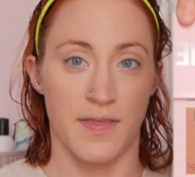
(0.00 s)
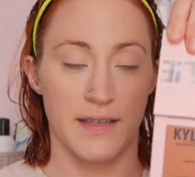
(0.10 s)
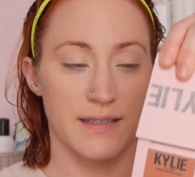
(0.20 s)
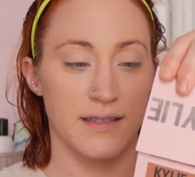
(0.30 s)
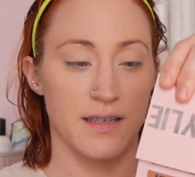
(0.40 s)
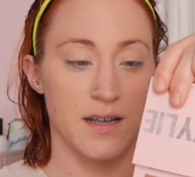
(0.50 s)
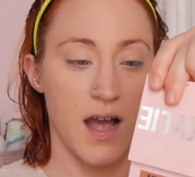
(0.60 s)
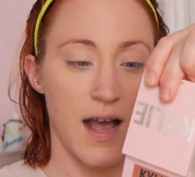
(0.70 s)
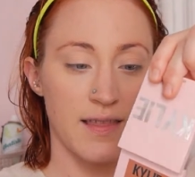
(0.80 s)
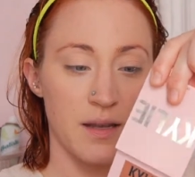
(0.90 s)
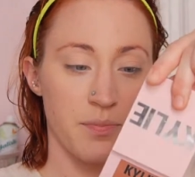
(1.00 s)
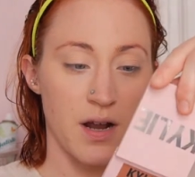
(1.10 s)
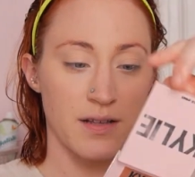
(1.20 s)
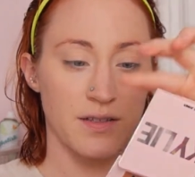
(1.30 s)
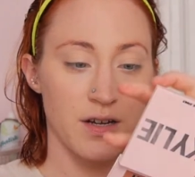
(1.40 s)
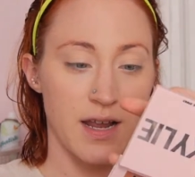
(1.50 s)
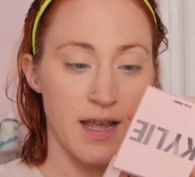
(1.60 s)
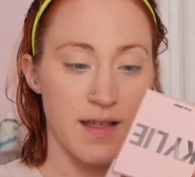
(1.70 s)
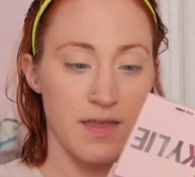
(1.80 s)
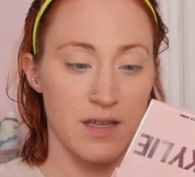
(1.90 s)
This is the Kylie bronzer
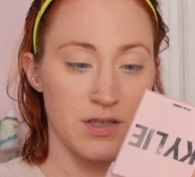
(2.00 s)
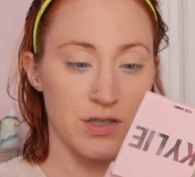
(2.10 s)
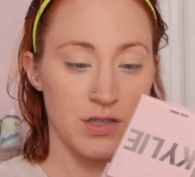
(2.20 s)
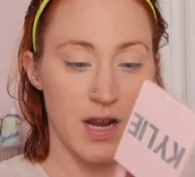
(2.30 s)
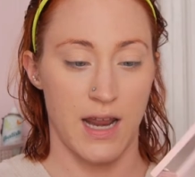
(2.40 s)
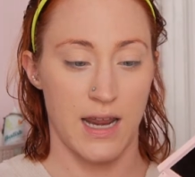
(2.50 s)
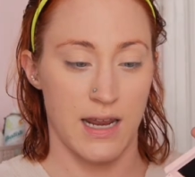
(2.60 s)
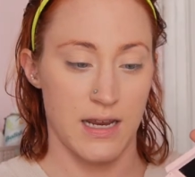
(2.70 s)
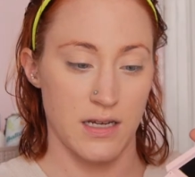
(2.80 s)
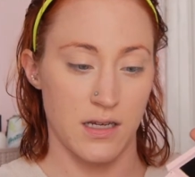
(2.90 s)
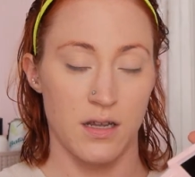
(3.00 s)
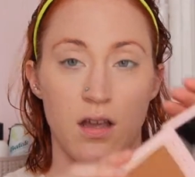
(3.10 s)
in the shade